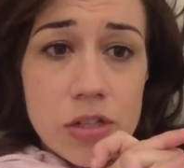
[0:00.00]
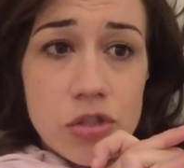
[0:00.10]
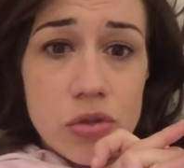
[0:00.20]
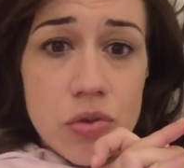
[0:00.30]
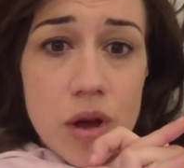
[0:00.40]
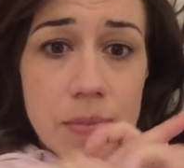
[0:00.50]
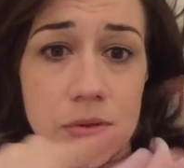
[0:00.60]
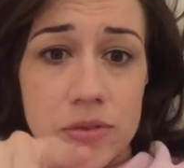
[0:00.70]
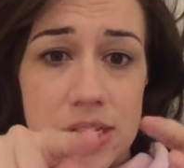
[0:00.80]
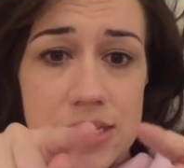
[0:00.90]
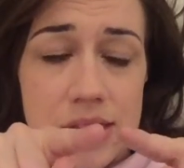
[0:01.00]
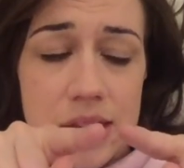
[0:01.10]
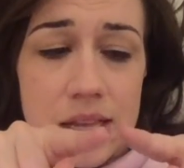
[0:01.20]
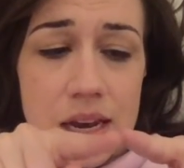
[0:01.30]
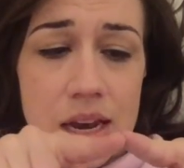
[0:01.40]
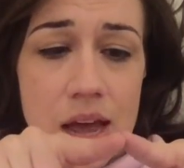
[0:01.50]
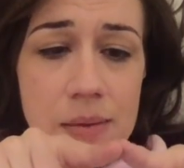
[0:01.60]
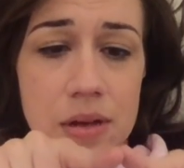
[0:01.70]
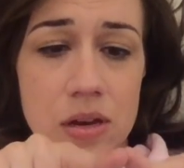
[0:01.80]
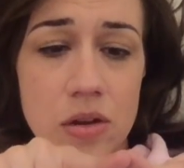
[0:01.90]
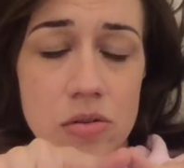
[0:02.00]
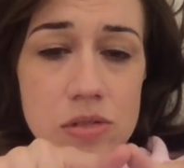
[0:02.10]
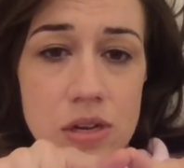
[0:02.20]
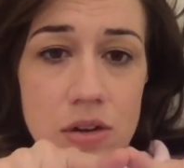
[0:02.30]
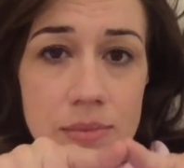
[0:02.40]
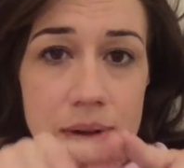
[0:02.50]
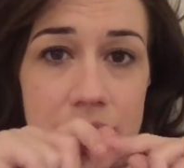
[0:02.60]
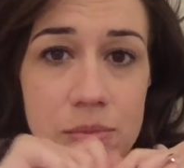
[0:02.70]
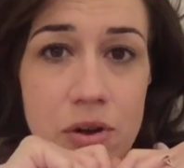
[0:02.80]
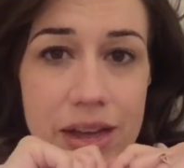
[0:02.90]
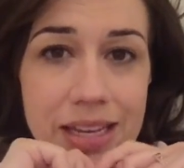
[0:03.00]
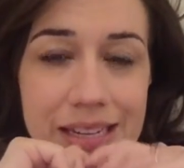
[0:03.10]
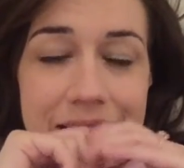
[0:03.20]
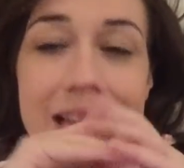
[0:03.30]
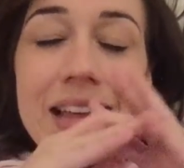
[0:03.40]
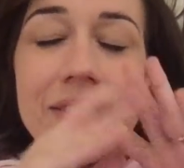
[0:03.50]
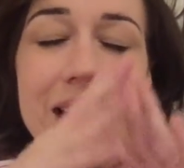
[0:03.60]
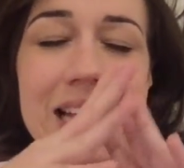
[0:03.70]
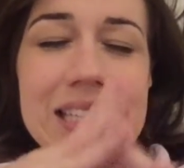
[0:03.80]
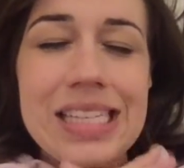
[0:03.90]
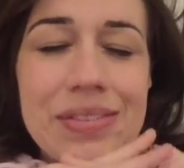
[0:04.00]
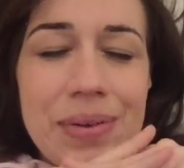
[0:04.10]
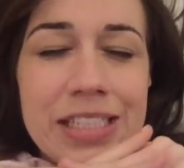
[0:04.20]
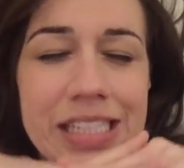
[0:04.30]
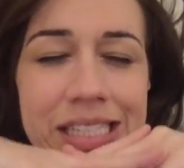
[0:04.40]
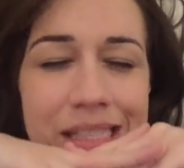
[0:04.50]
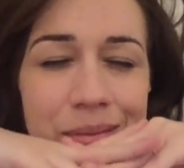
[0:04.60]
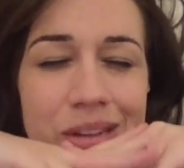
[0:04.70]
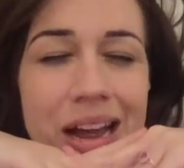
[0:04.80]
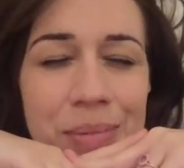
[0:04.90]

to upload this, and then I'm going to go snuggle my little boy. Love you guys. Thanks for watching. Subscribe.